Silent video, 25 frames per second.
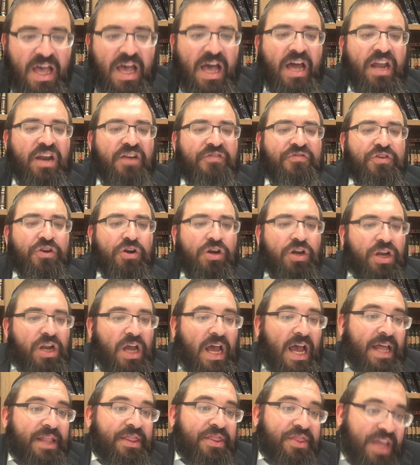And
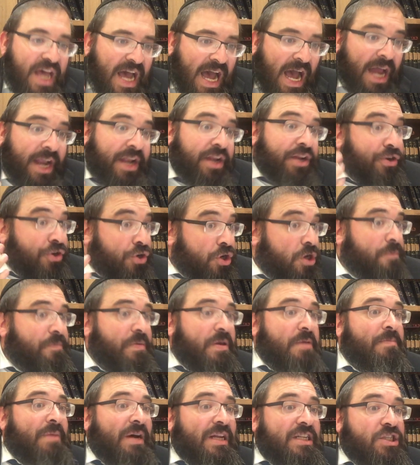that could
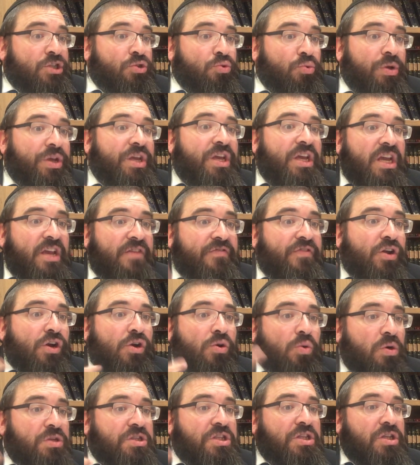be matsui, even
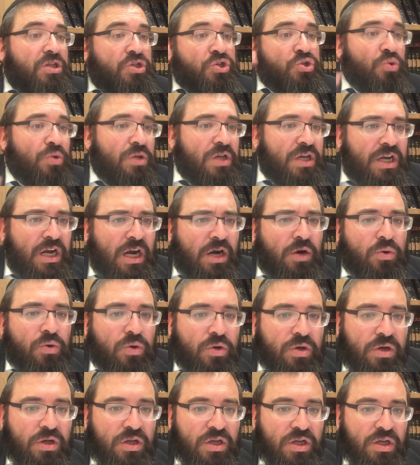according to the Shulchan
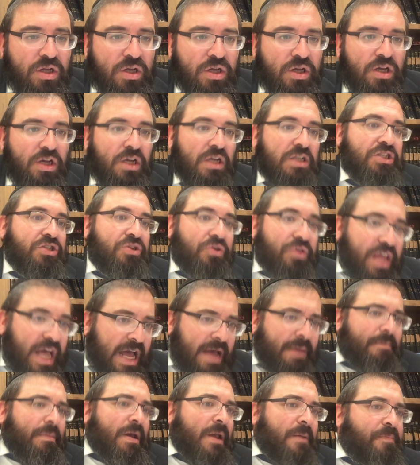Aruch. So
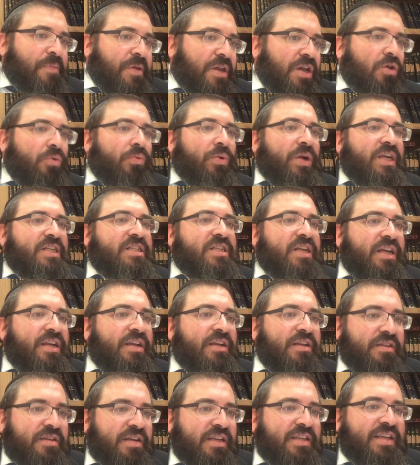that might be a
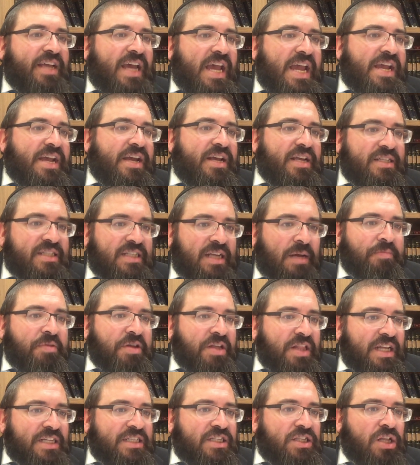reason to take
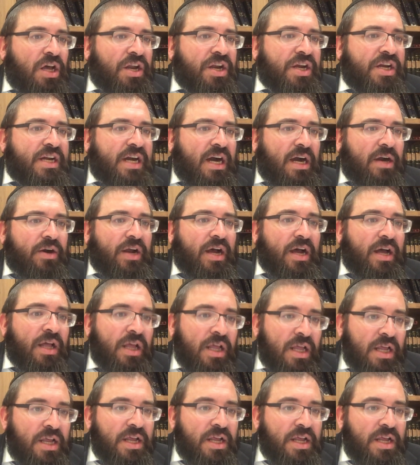something that's not a kara.